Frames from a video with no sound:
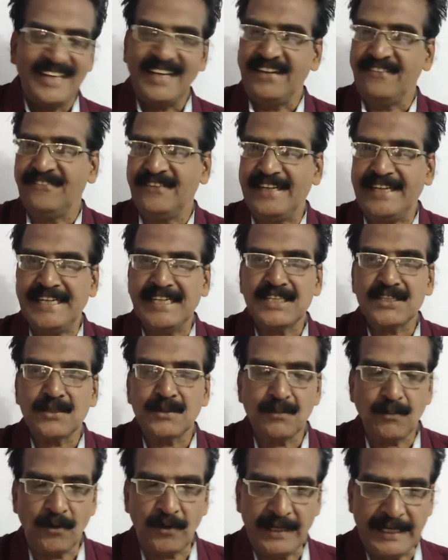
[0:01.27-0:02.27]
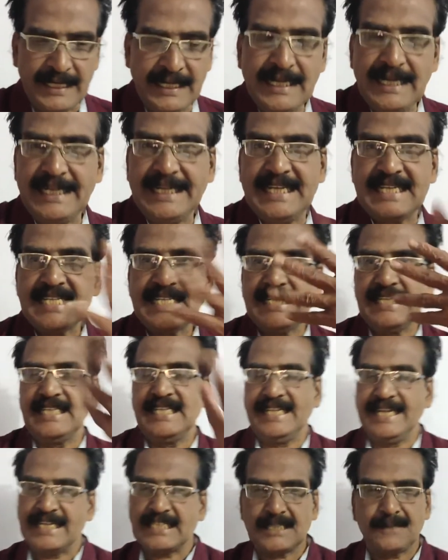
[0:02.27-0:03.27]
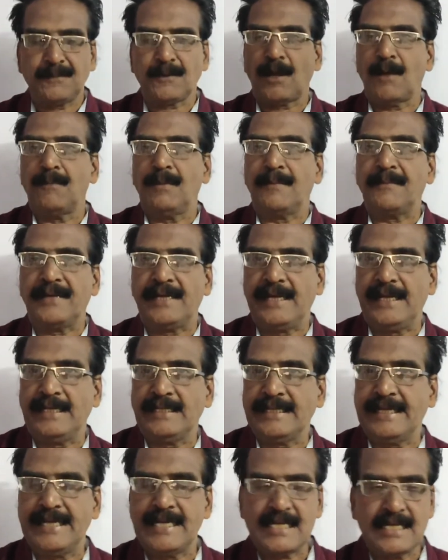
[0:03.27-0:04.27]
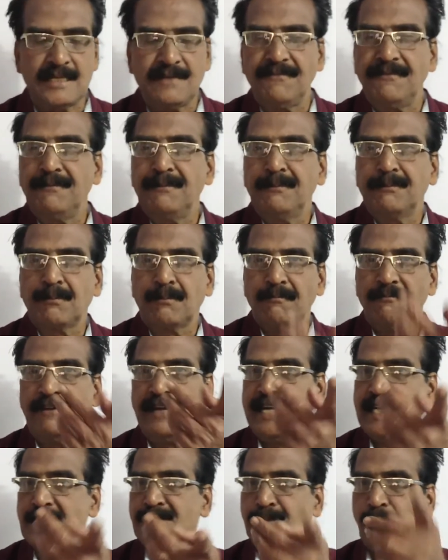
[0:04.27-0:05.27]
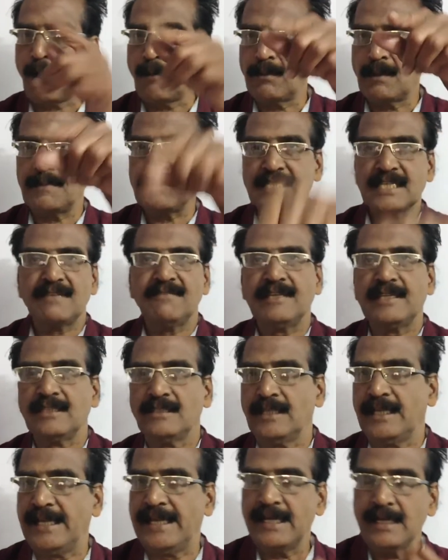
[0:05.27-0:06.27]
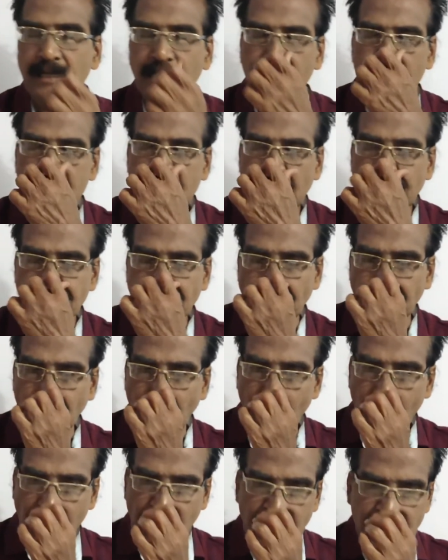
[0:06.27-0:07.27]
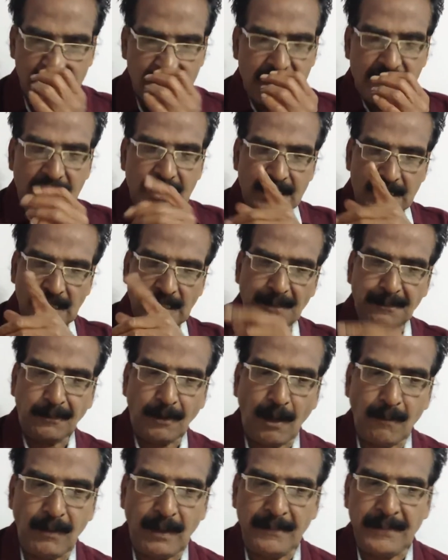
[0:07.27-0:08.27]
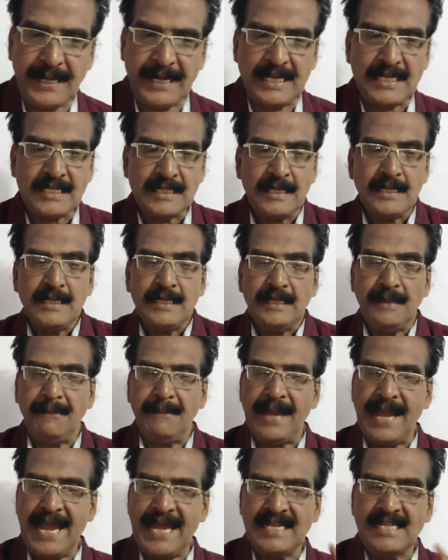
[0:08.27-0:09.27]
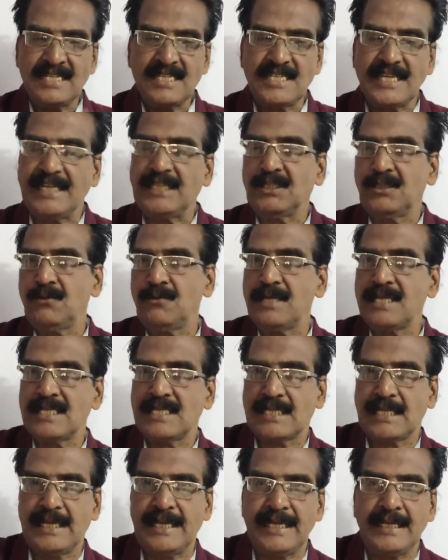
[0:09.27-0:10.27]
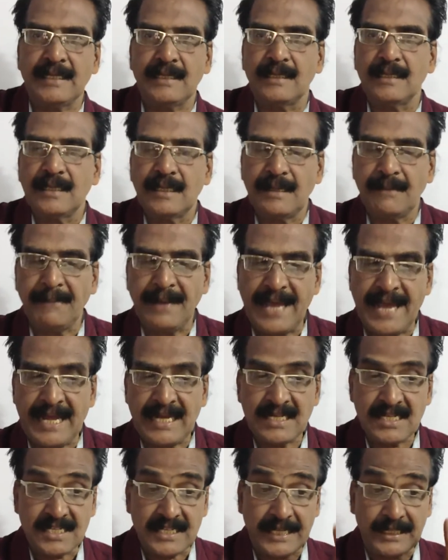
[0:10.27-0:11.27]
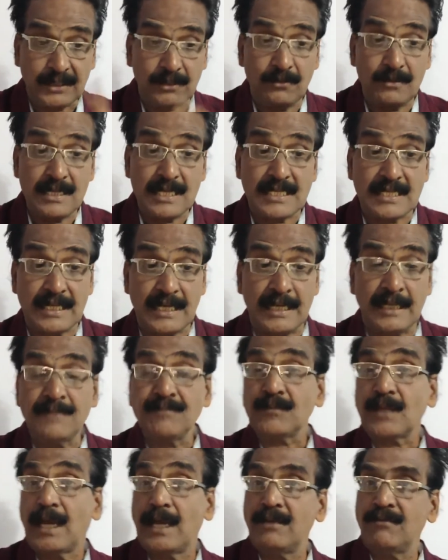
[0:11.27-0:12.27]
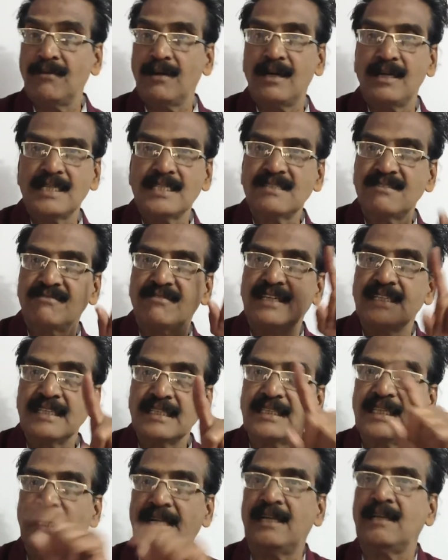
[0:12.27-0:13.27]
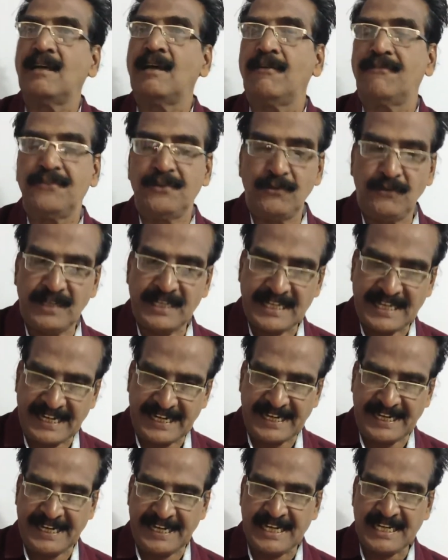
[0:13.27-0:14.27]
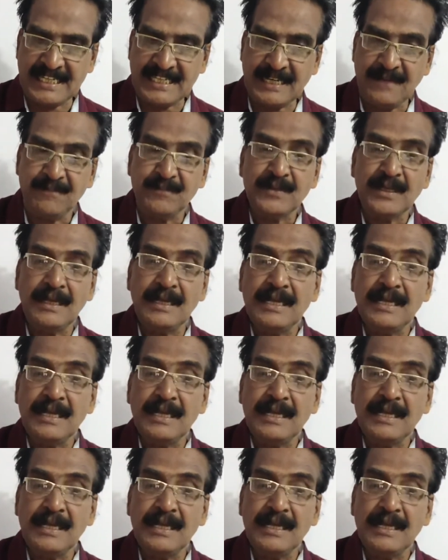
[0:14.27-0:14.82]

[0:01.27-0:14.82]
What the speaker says: Hi friends, good morning. Let us see the next problem in ages. Friends, problem is given in the description box. See, the problem is, a man said to his son, I was one third of your age